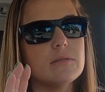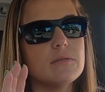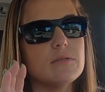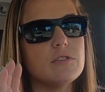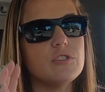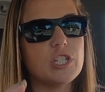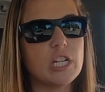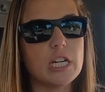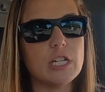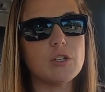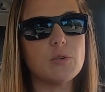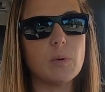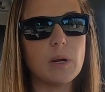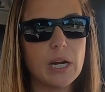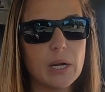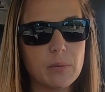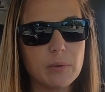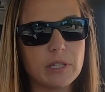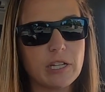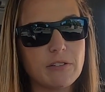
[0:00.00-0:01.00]

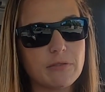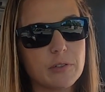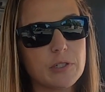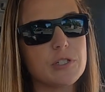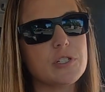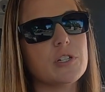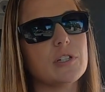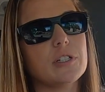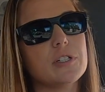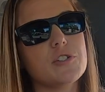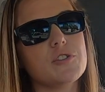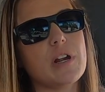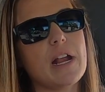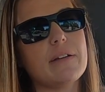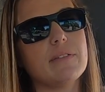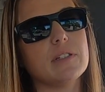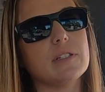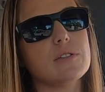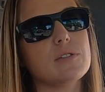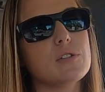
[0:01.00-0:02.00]
January when I first started
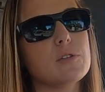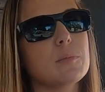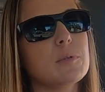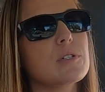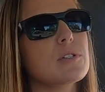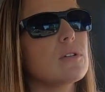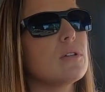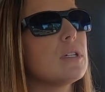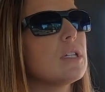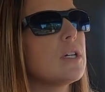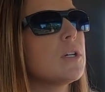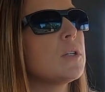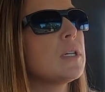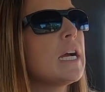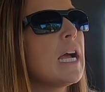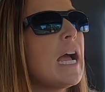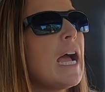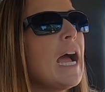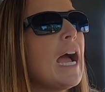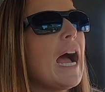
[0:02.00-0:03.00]
driving the Super Solo.
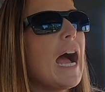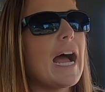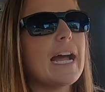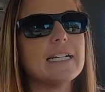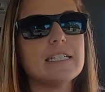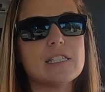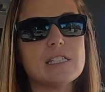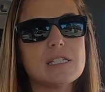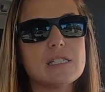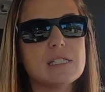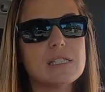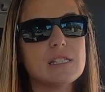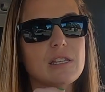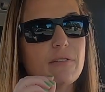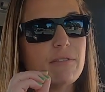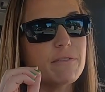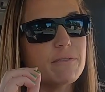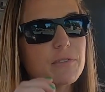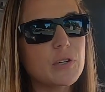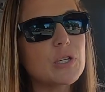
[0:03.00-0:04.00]
The
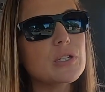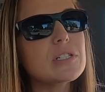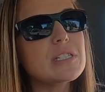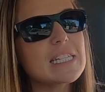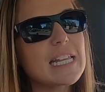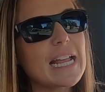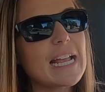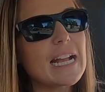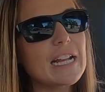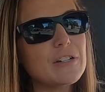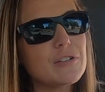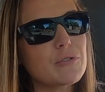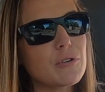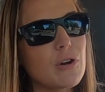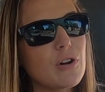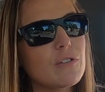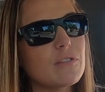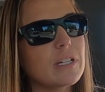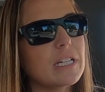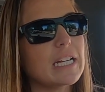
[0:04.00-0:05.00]
first day I
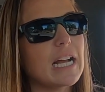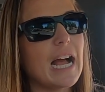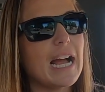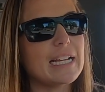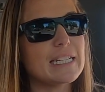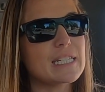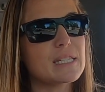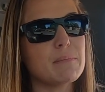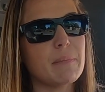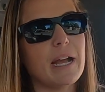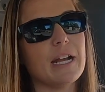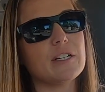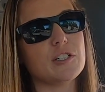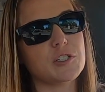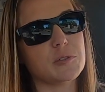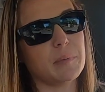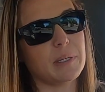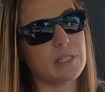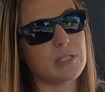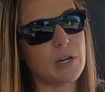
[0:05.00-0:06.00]
drove it, I
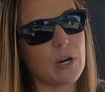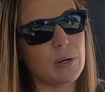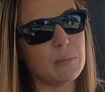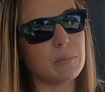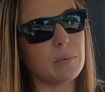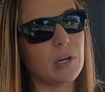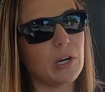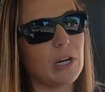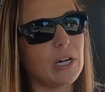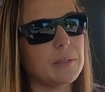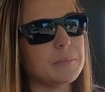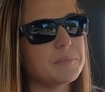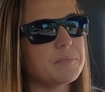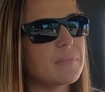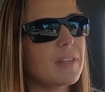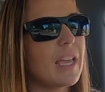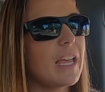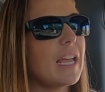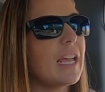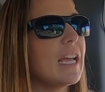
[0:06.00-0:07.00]
smashed my tarp bar.
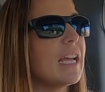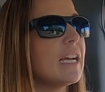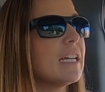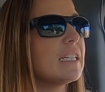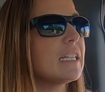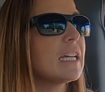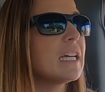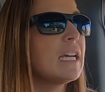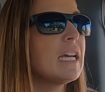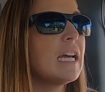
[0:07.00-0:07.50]
And